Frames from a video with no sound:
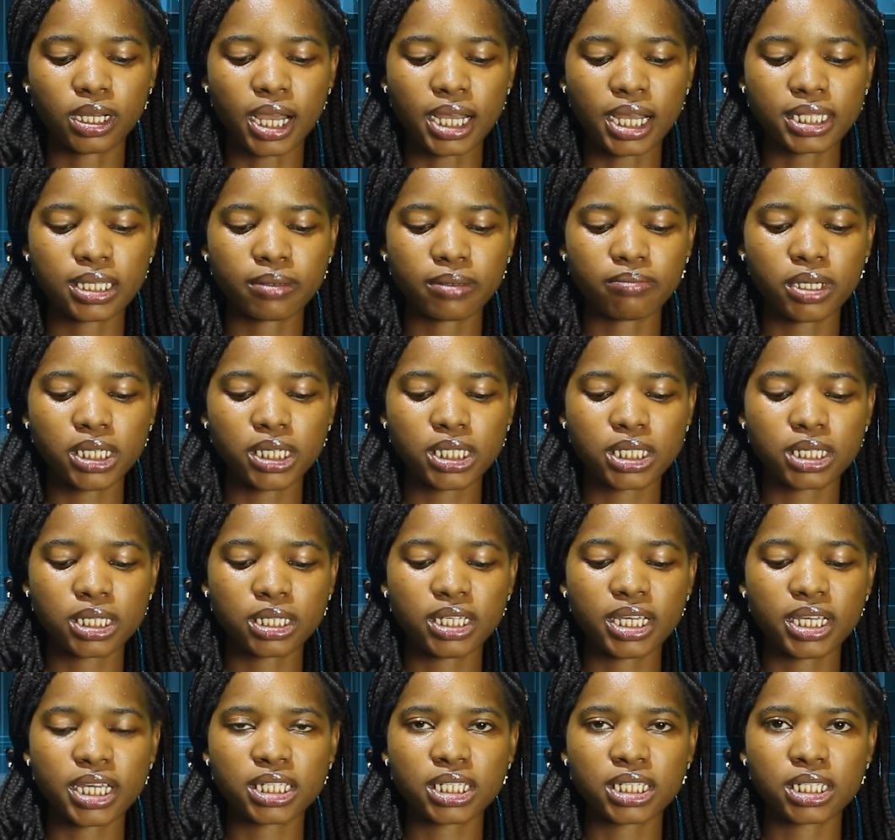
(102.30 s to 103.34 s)
At a meeting
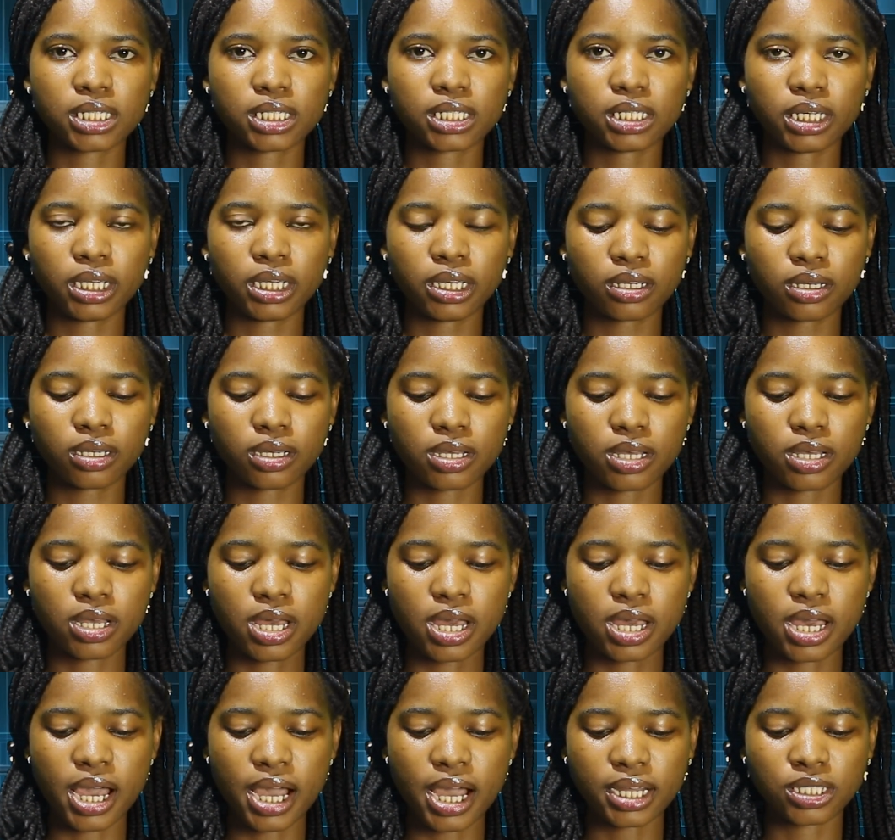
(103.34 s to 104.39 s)
yesterday
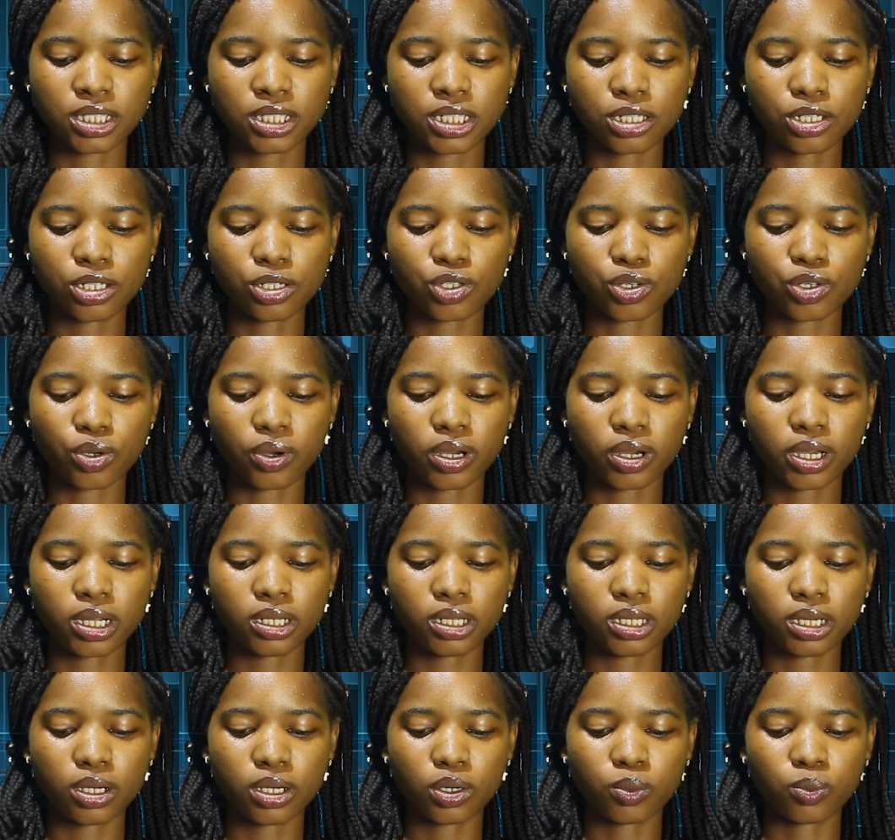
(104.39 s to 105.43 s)
at Senator
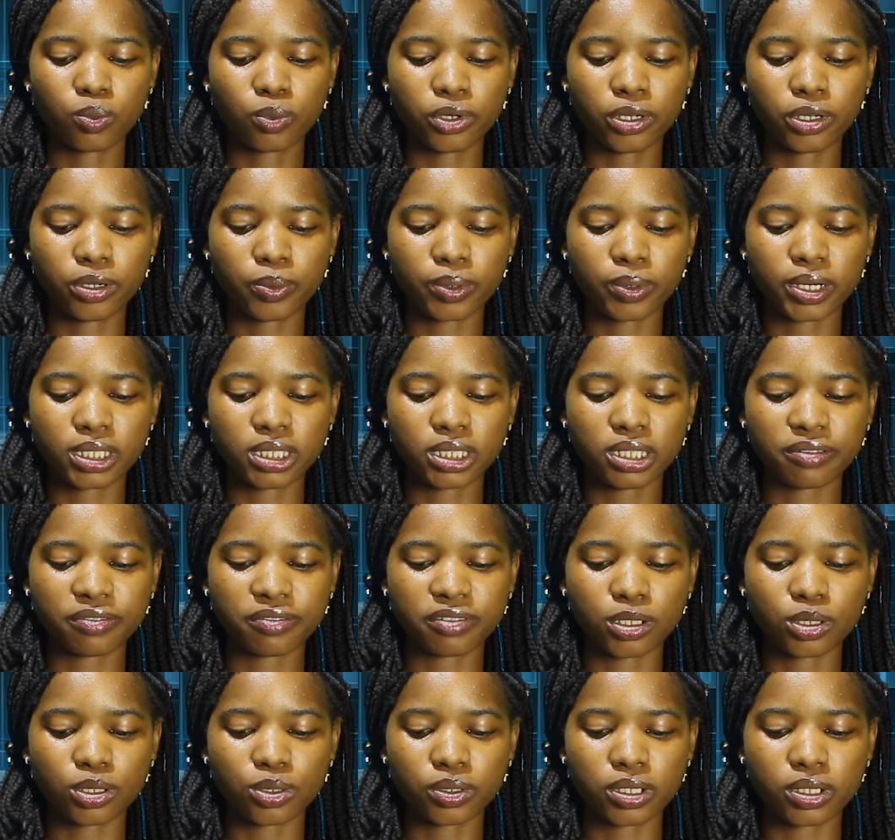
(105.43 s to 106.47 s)
Ede Omoyiwa
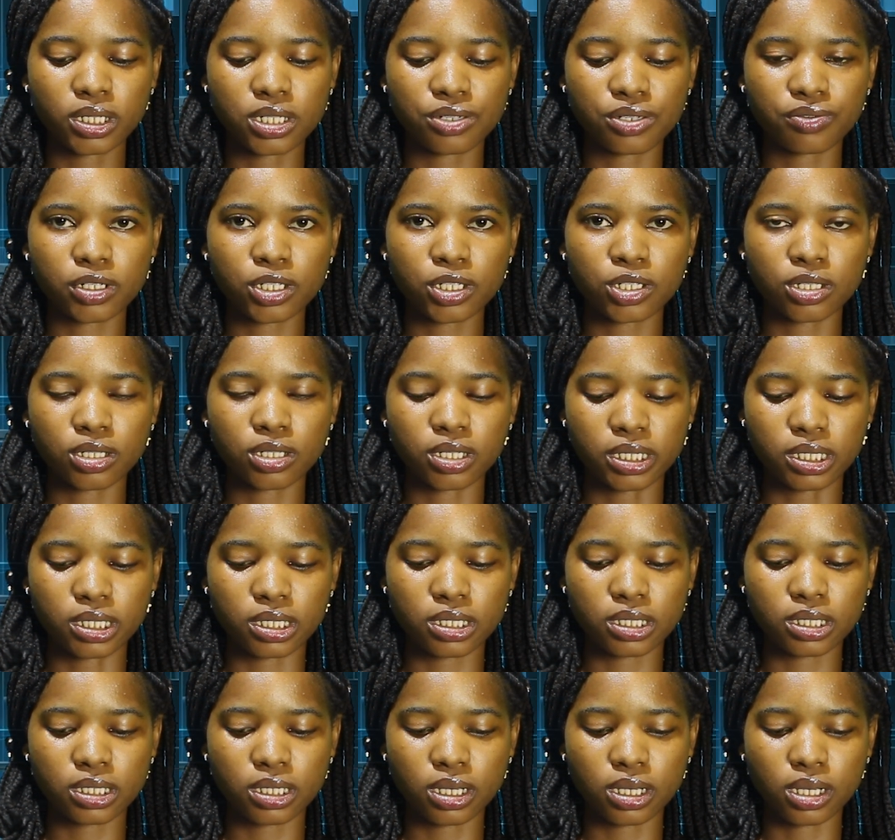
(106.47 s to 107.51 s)
Definone's
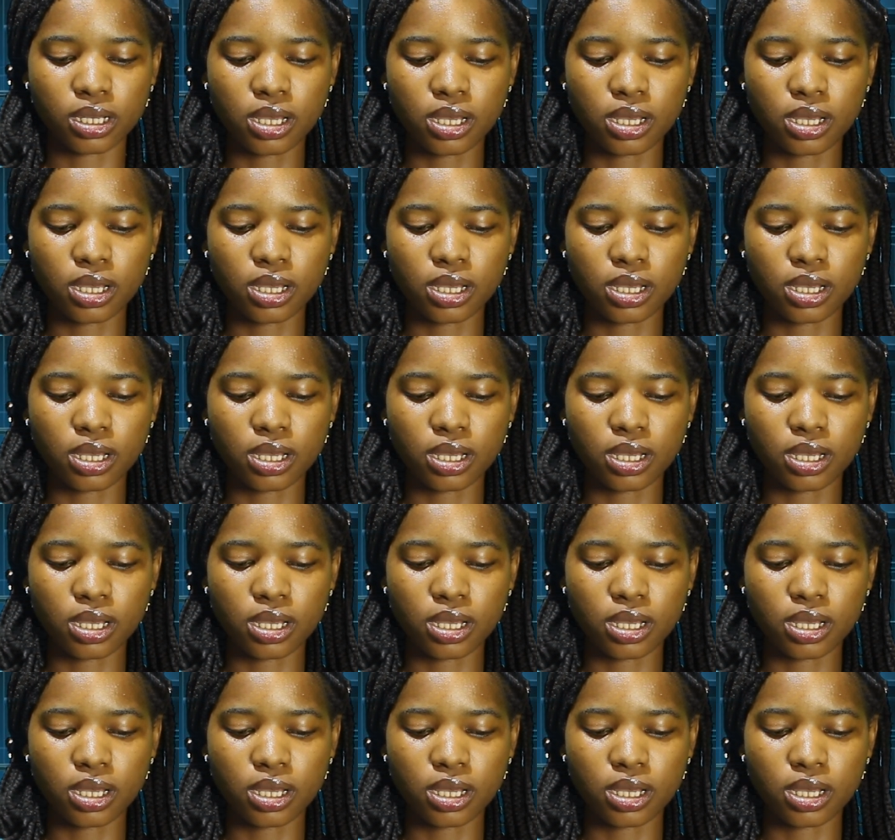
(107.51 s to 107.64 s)
residence,